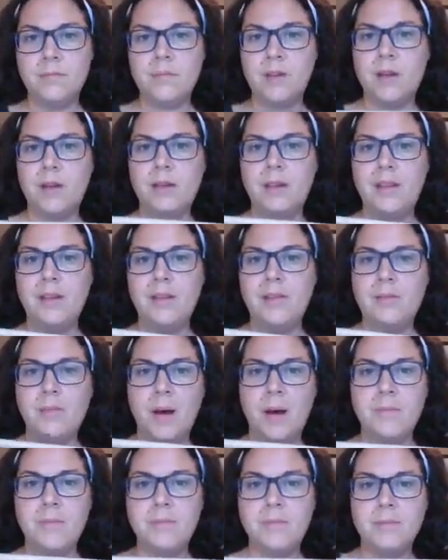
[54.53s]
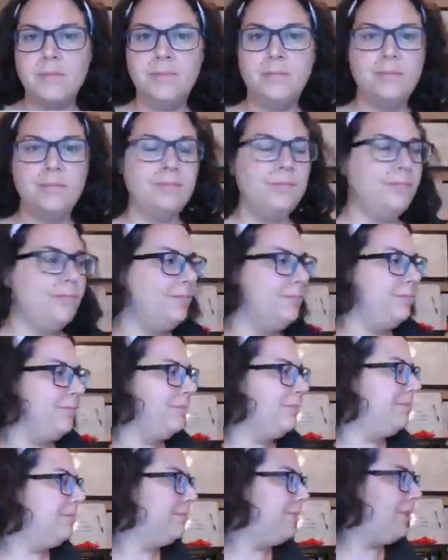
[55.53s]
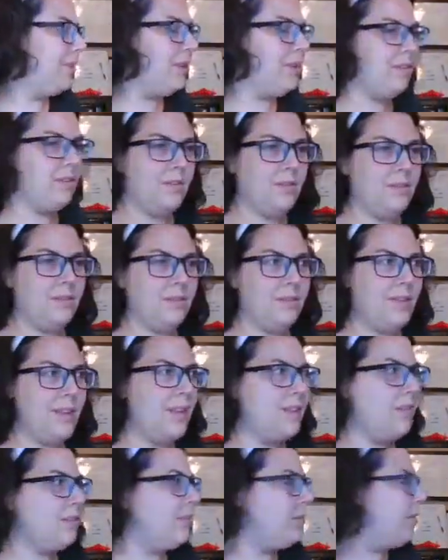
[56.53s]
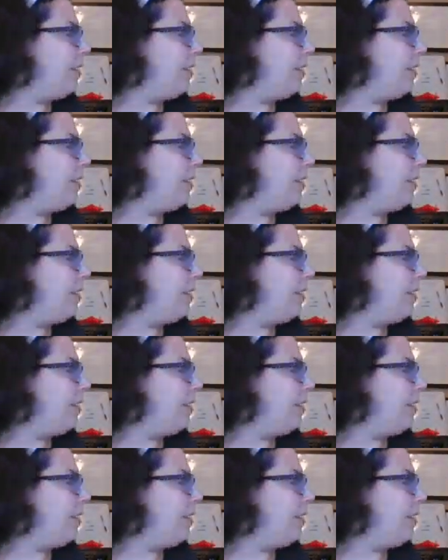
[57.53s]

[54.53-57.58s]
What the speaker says: a kid's mop, because that's who